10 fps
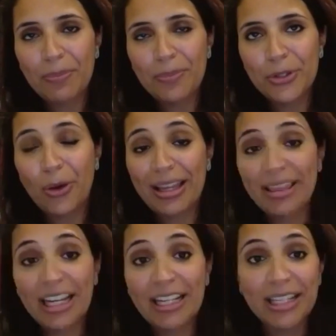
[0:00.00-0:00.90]
so I
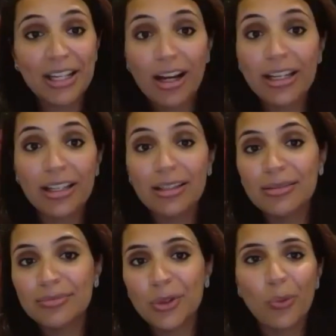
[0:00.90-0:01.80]
think denial
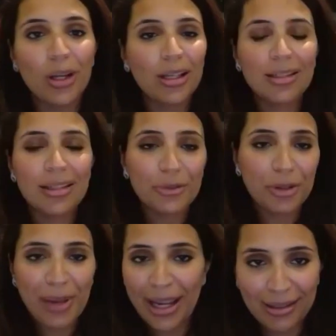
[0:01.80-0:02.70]
will
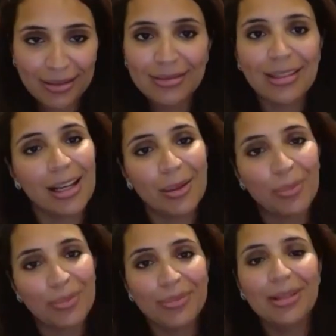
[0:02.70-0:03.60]
remain
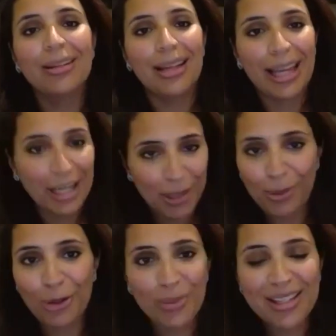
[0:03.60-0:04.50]
in
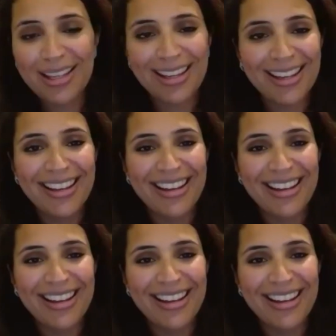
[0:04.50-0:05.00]
diplomacy.